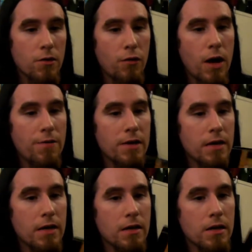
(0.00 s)
for having
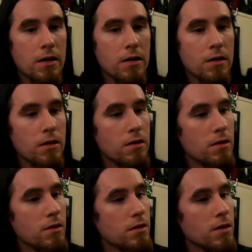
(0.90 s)
a
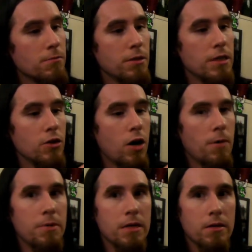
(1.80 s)
complete
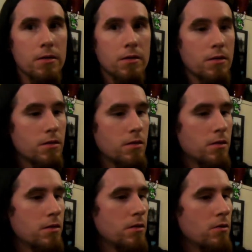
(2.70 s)
copy.
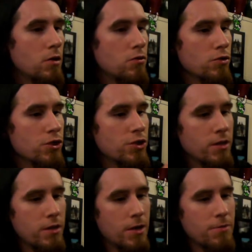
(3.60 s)
Oh
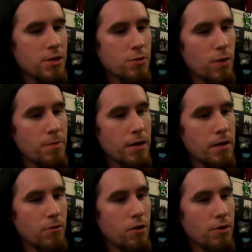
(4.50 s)
shit, I'm just ripping
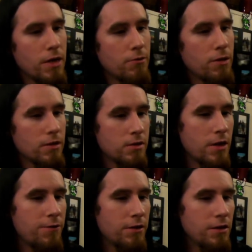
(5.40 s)
it. Well, okay, well, it's
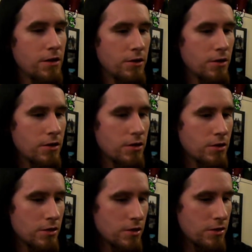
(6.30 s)
definitely not in good
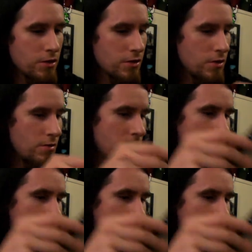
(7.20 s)
condition because it's